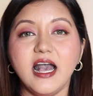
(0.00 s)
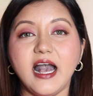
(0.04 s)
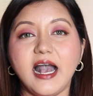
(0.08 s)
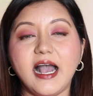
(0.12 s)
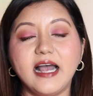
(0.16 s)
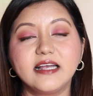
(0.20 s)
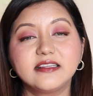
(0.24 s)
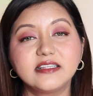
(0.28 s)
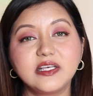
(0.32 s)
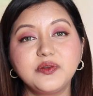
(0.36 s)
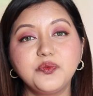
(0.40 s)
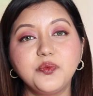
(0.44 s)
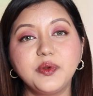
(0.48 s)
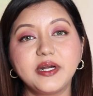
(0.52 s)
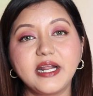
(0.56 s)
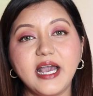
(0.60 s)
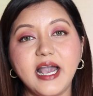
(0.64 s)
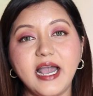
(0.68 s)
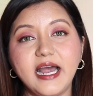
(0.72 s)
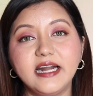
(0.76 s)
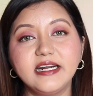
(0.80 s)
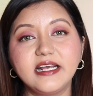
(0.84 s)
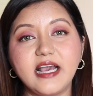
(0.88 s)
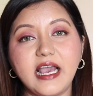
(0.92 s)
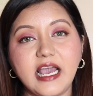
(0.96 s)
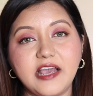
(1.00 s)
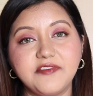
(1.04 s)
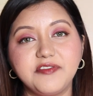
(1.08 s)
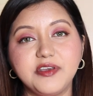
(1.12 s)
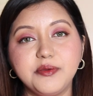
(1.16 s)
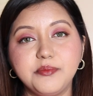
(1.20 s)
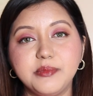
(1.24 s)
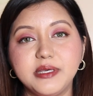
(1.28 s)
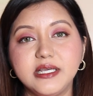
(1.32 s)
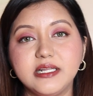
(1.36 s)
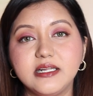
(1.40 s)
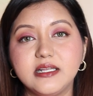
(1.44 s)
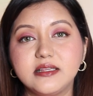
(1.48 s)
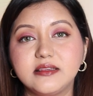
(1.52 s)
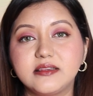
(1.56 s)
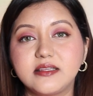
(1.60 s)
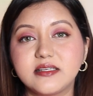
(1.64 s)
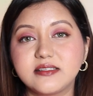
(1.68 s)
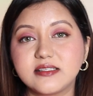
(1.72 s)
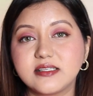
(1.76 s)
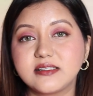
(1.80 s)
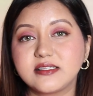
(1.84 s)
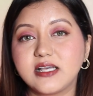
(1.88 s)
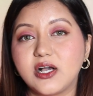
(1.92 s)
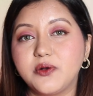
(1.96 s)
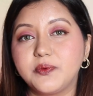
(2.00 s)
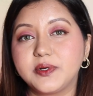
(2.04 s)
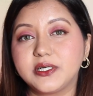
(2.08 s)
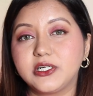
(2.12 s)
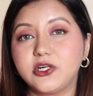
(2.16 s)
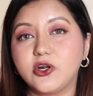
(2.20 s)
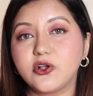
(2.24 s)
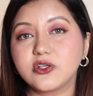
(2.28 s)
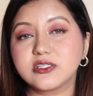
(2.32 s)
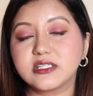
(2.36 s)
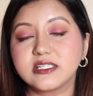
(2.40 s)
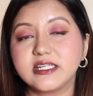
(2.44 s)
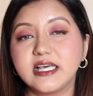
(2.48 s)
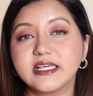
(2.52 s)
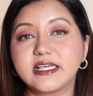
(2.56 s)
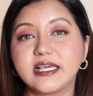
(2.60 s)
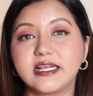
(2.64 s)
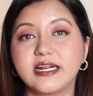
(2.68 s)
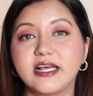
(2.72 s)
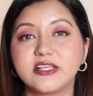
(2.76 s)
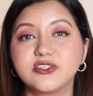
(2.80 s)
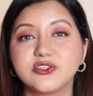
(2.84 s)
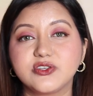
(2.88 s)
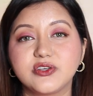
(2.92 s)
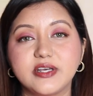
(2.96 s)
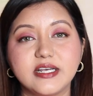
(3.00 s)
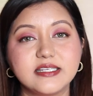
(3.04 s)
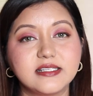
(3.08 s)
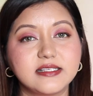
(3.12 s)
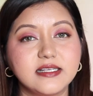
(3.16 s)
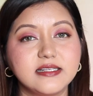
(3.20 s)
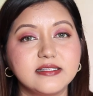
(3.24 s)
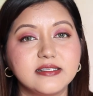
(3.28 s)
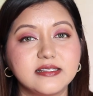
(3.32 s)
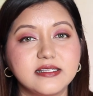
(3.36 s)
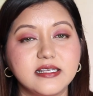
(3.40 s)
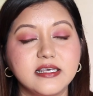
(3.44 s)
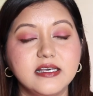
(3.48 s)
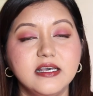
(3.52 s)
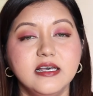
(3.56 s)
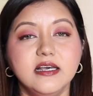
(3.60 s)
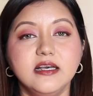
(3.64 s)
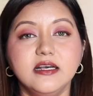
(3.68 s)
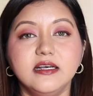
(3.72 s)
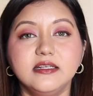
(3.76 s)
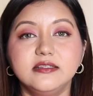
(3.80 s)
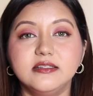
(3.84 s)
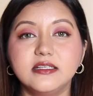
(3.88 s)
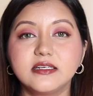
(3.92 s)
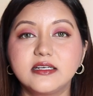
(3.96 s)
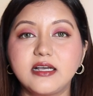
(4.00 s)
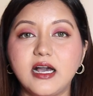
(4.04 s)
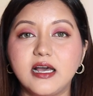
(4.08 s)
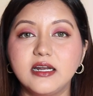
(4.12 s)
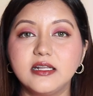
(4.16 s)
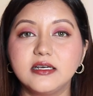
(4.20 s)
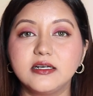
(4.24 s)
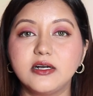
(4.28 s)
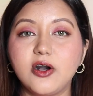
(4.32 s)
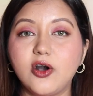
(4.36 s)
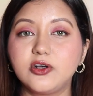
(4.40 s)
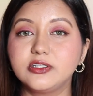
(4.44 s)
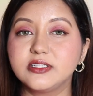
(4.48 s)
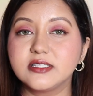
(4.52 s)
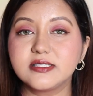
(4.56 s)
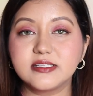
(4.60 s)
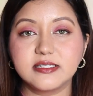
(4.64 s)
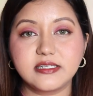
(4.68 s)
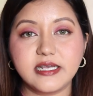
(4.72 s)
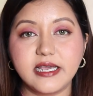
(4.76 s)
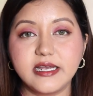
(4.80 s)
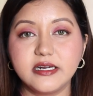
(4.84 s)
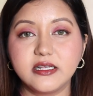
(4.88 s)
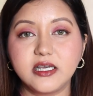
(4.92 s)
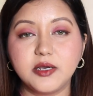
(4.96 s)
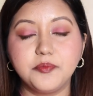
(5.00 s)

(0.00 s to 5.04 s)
And then when I had a heavy meal, this is how it looks like. And as you guys can see, the color or the stain